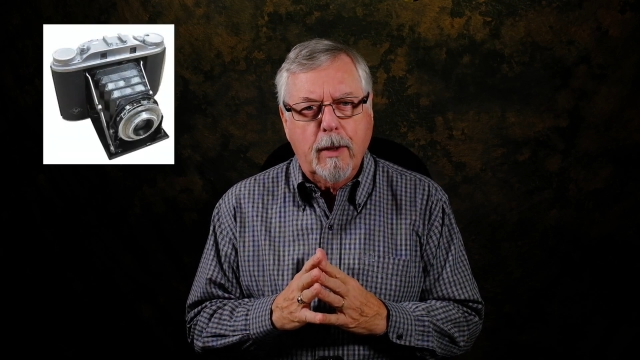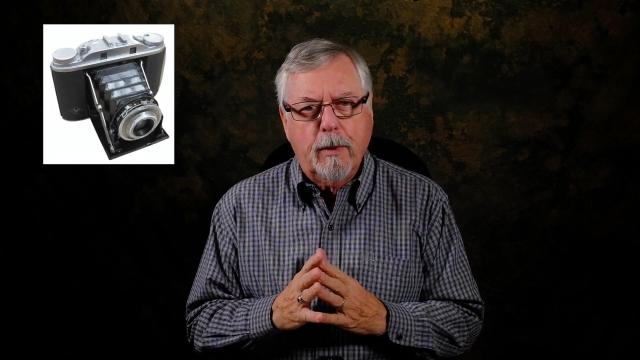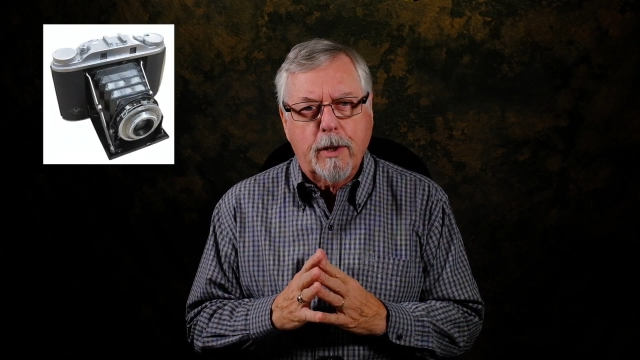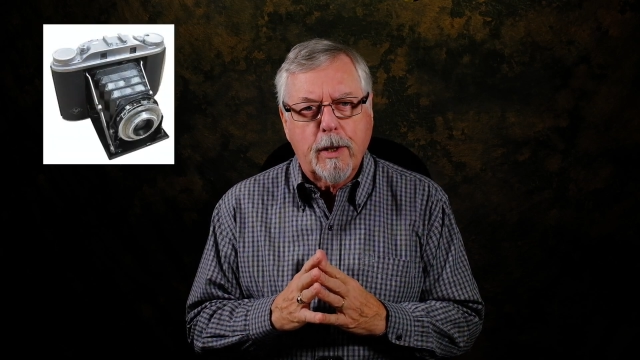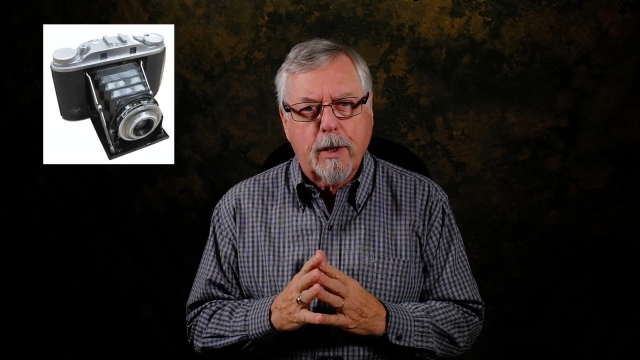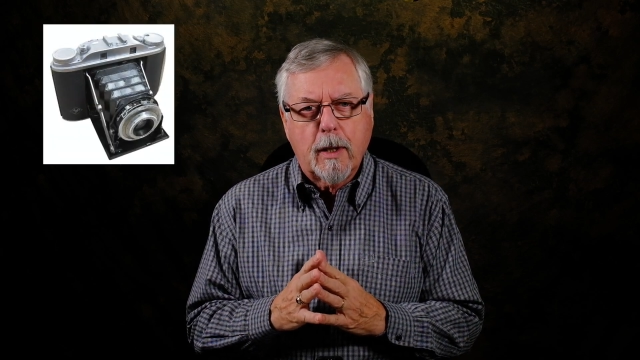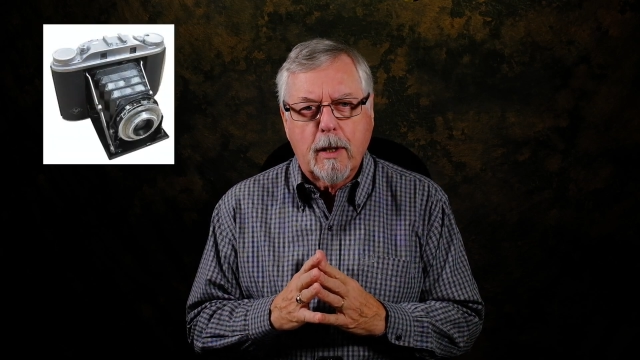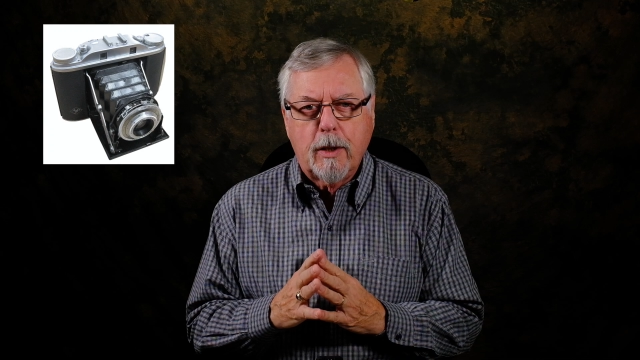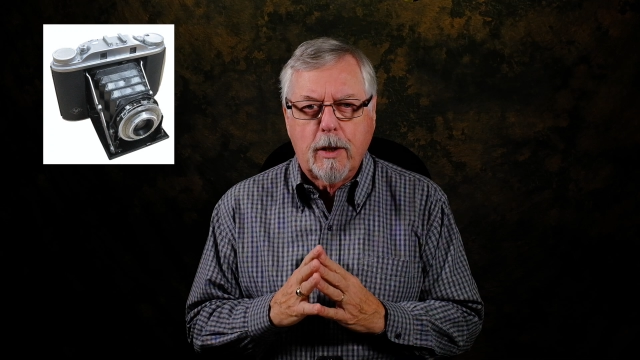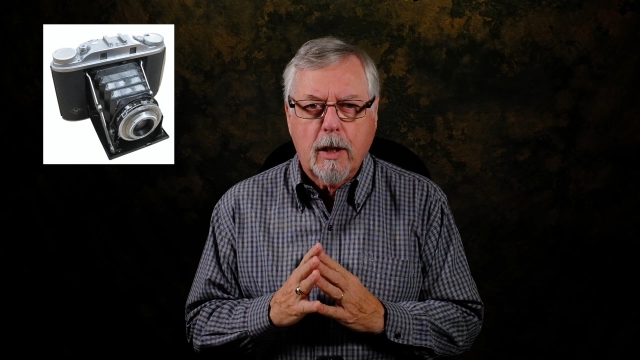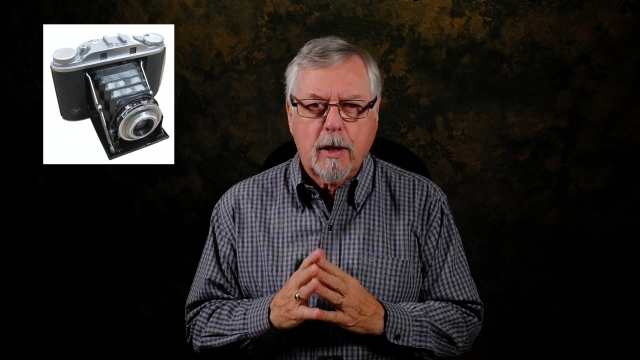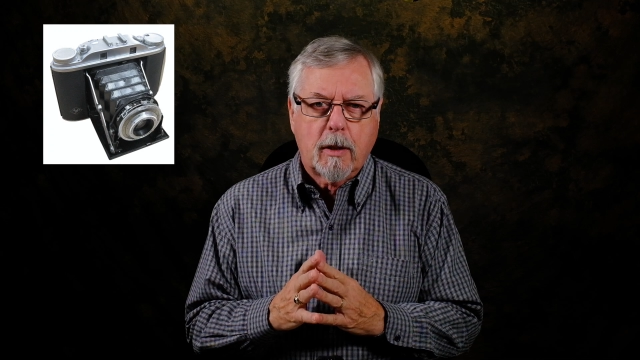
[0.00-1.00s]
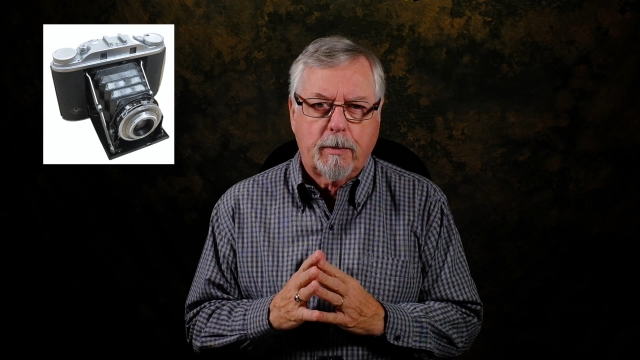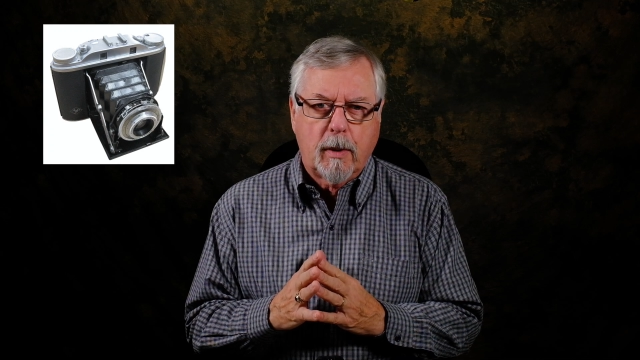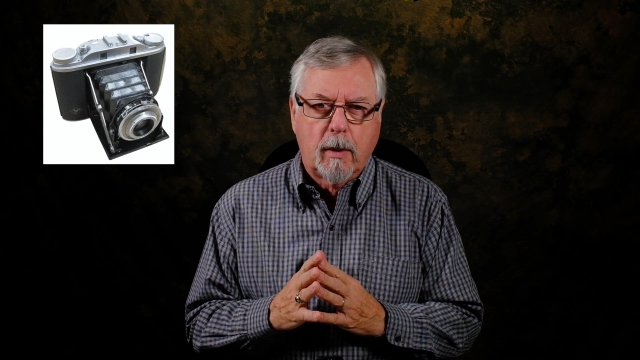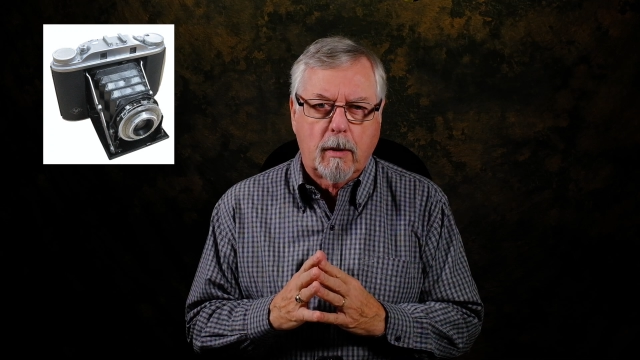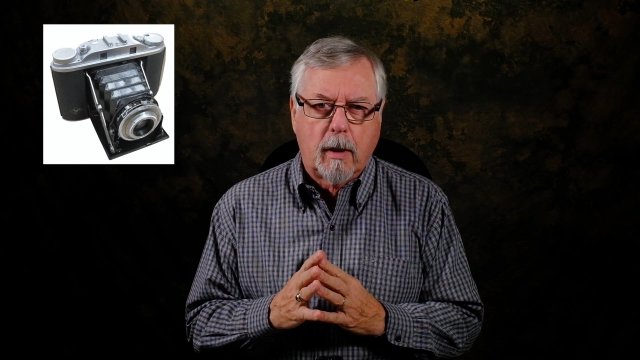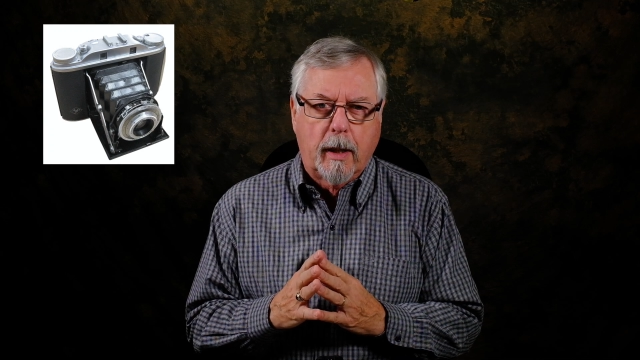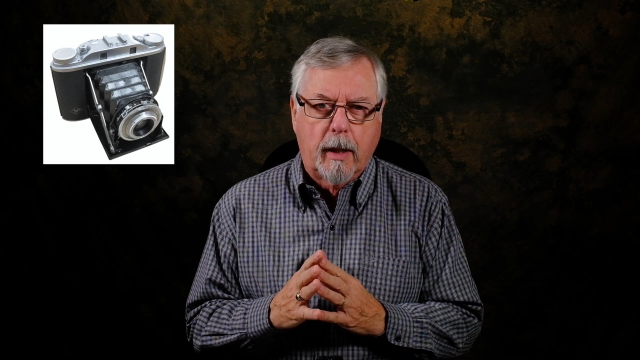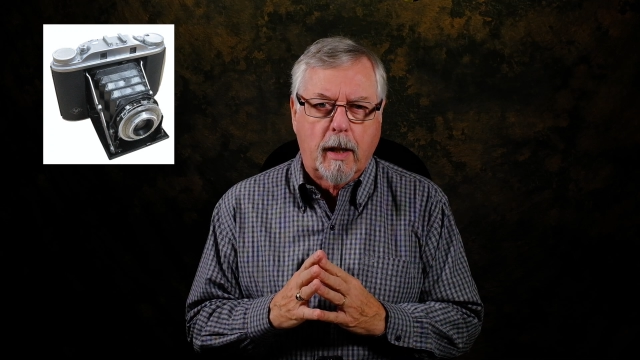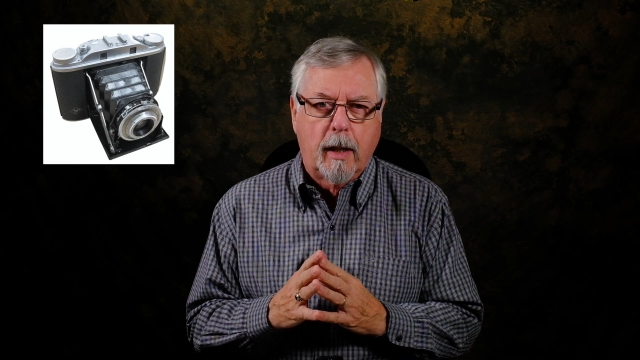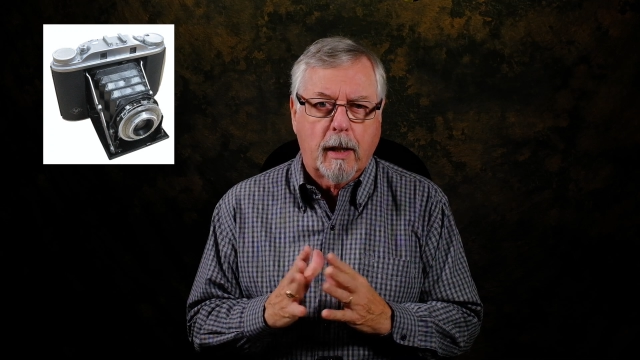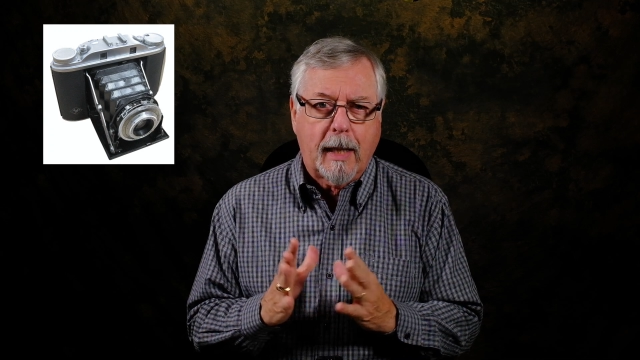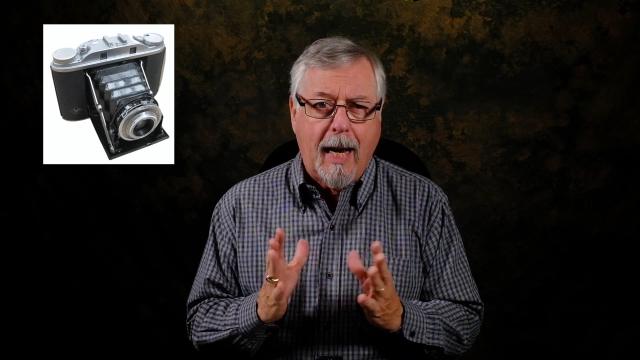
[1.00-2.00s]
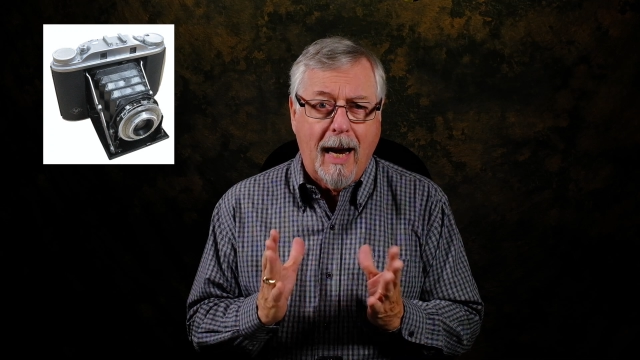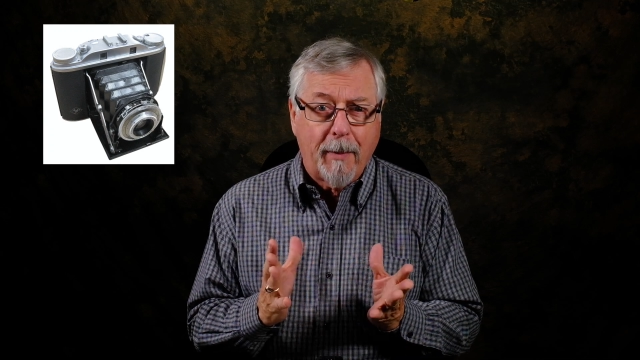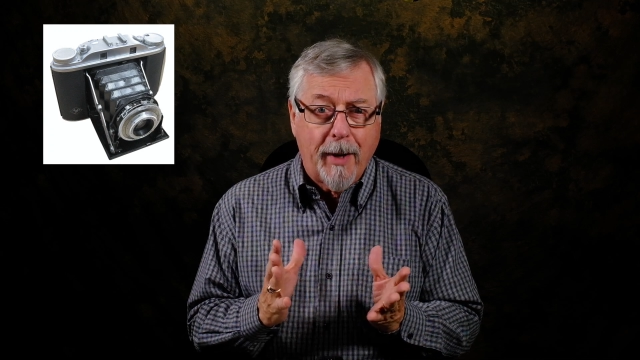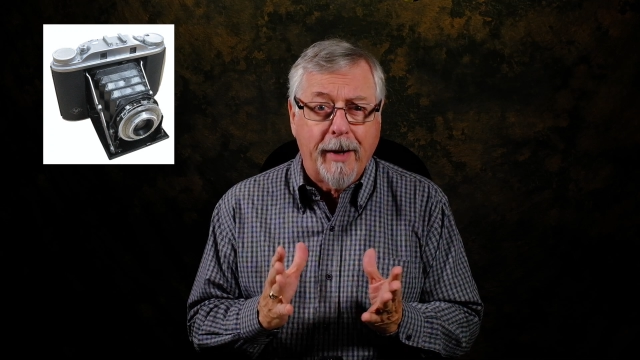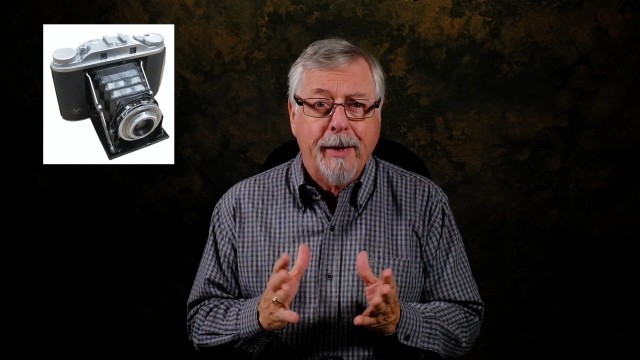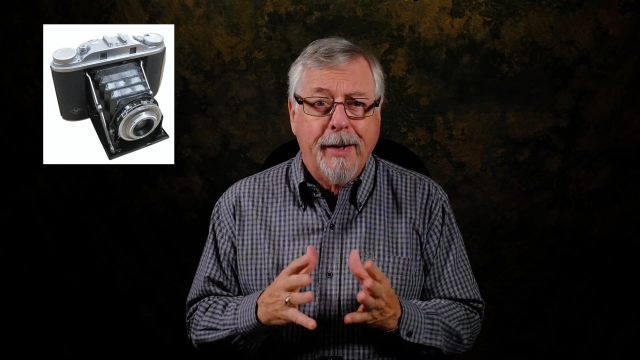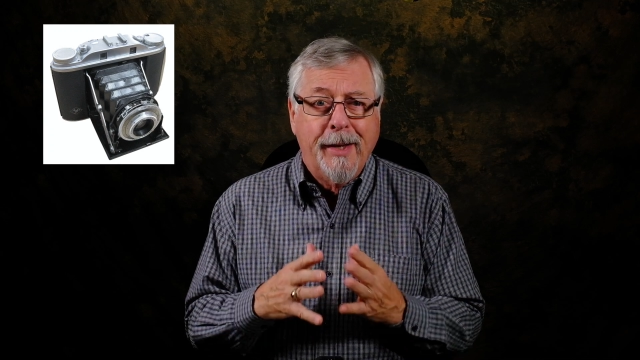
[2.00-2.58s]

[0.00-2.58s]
which is an adjustable camera